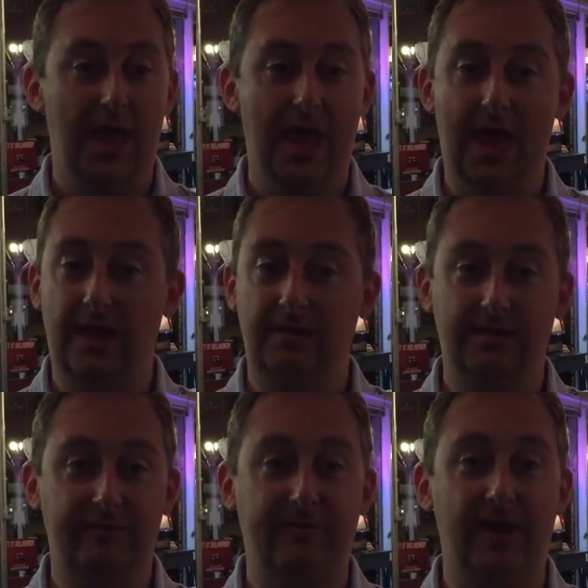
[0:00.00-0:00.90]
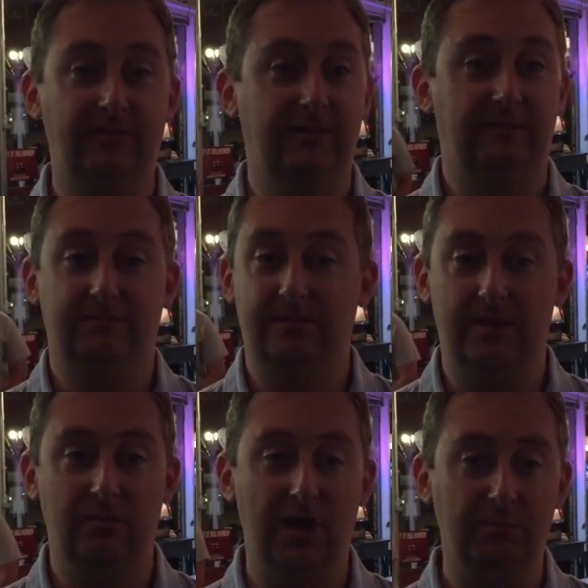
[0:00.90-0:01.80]
and they found it
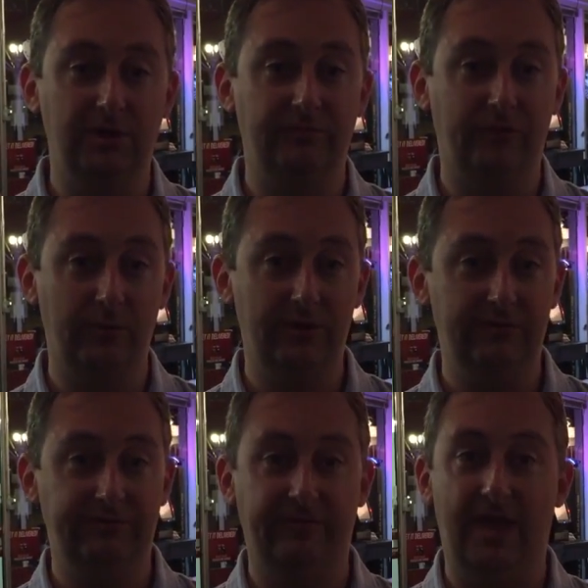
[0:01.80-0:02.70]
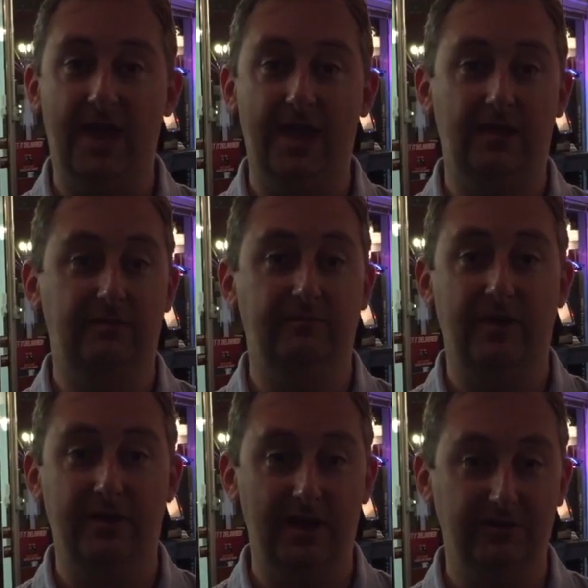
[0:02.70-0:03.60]
incredibly informative and
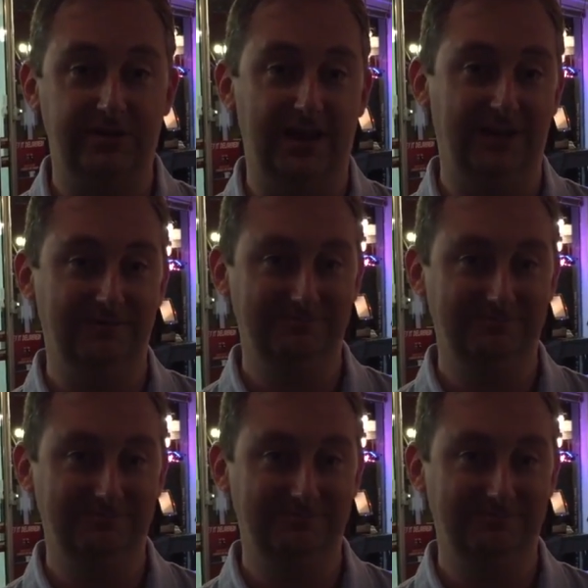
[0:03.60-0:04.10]
very entertaining.